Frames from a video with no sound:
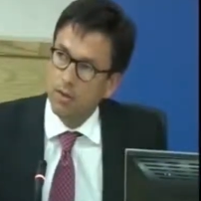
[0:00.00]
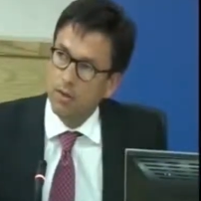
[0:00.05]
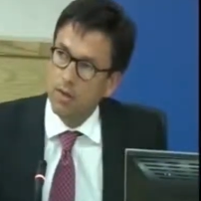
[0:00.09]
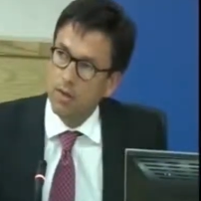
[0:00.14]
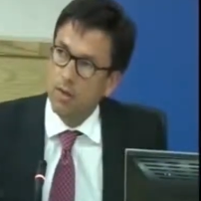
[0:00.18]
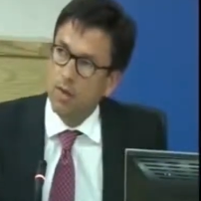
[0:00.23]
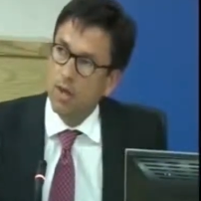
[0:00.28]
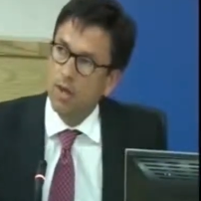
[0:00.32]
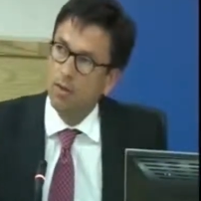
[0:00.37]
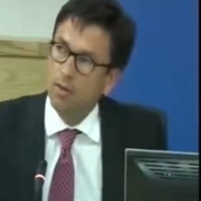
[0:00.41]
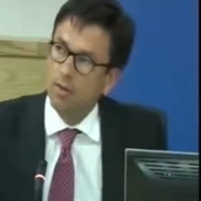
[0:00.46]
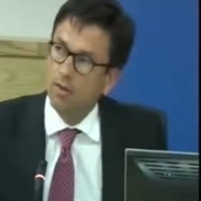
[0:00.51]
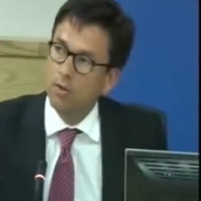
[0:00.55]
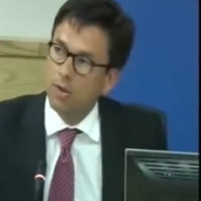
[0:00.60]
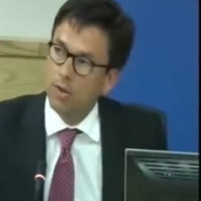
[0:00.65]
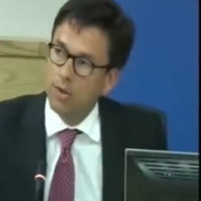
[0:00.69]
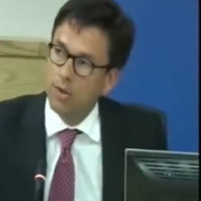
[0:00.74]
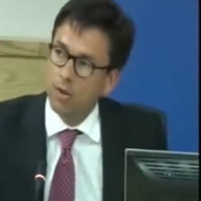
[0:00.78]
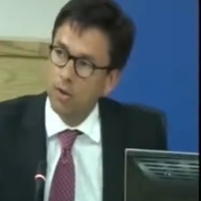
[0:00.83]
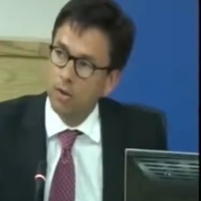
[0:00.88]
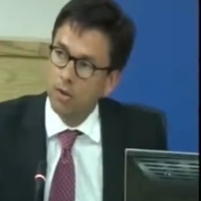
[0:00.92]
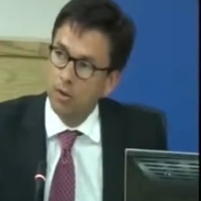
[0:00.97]
the
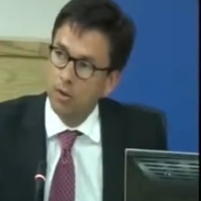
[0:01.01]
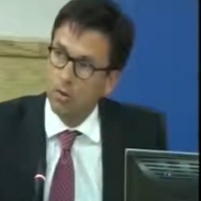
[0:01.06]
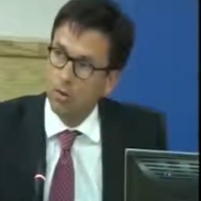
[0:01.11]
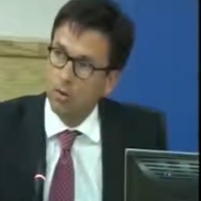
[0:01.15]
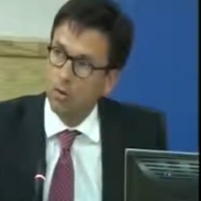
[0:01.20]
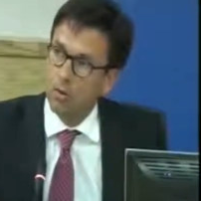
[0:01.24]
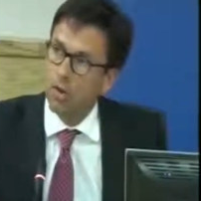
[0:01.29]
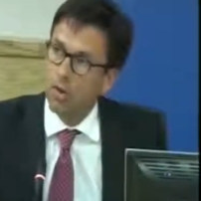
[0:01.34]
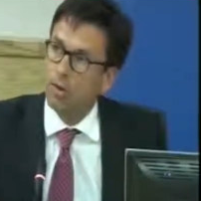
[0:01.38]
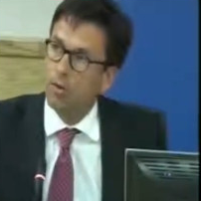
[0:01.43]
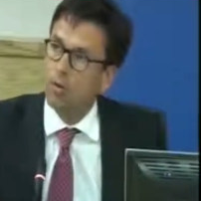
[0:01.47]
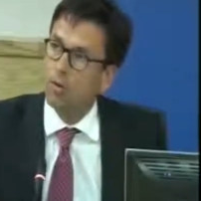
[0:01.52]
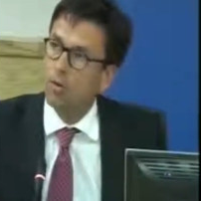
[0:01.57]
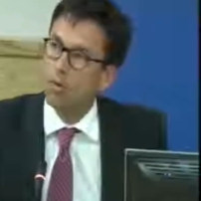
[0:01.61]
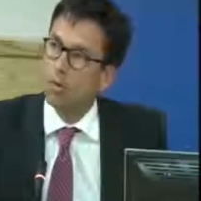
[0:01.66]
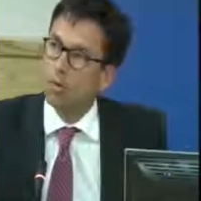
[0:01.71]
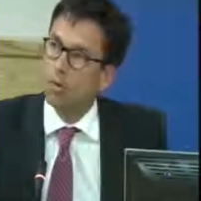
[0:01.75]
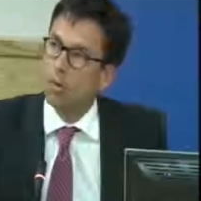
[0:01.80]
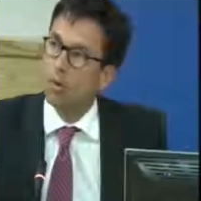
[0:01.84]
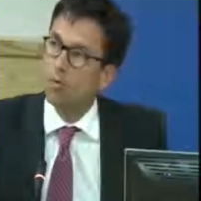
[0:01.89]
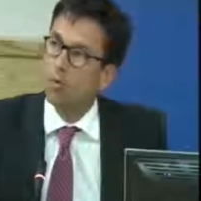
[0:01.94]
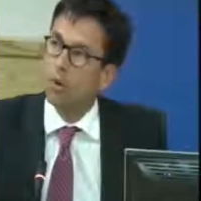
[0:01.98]
energy
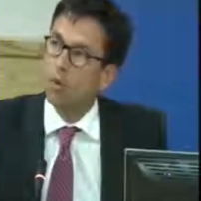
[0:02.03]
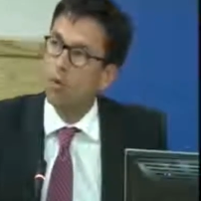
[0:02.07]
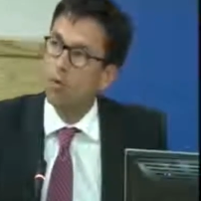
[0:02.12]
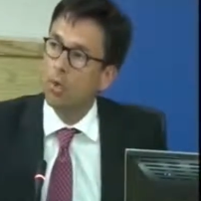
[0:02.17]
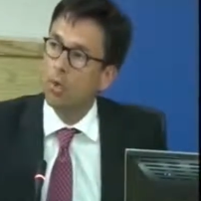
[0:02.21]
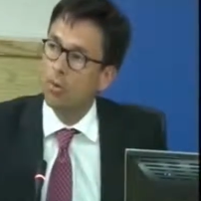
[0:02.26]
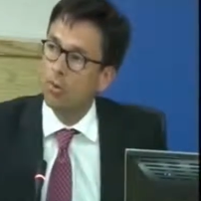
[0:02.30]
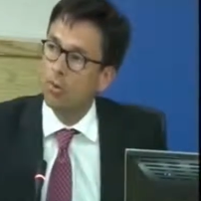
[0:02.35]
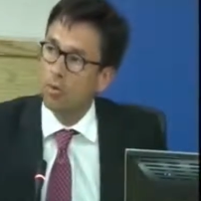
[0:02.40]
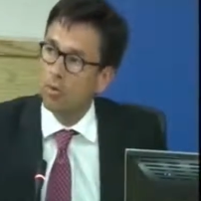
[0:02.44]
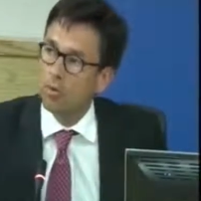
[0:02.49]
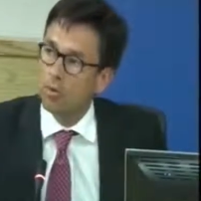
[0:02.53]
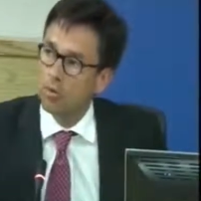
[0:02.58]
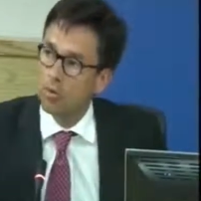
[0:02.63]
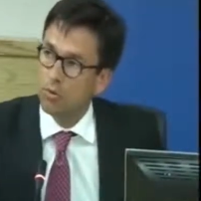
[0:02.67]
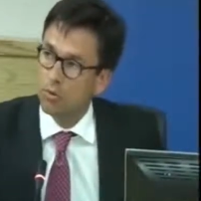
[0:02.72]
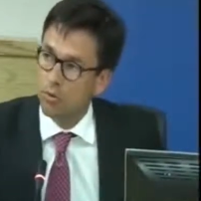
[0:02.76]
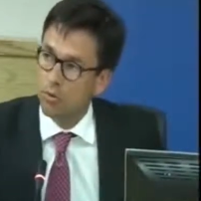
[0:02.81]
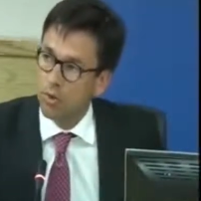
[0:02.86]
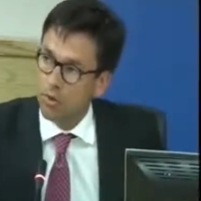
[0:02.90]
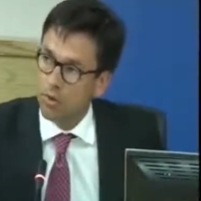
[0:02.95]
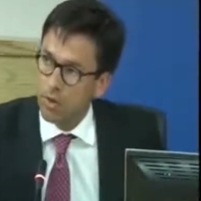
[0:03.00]
and environmental
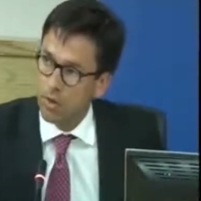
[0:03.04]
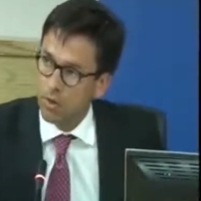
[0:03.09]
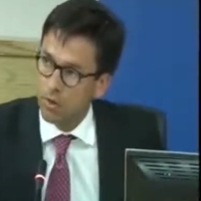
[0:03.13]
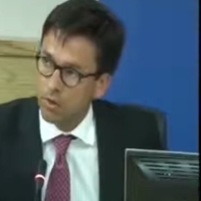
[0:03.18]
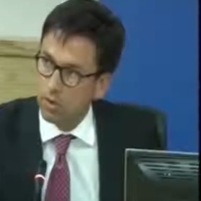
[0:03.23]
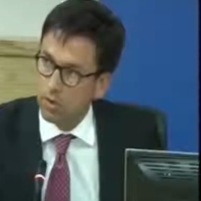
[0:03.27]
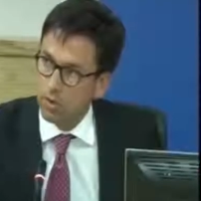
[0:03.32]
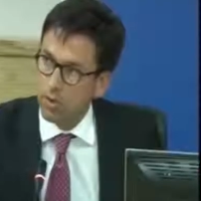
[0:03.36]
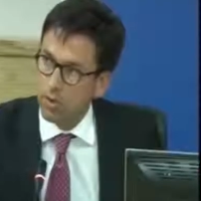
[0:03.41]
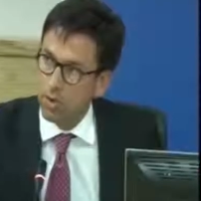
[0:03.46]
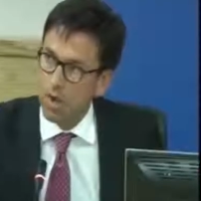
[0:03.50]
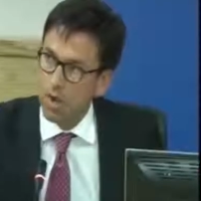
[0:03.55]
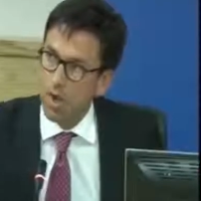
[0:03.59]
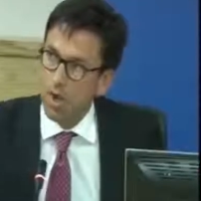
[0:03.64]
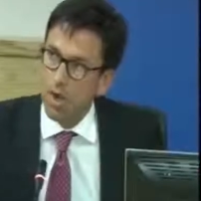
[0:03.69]
transition.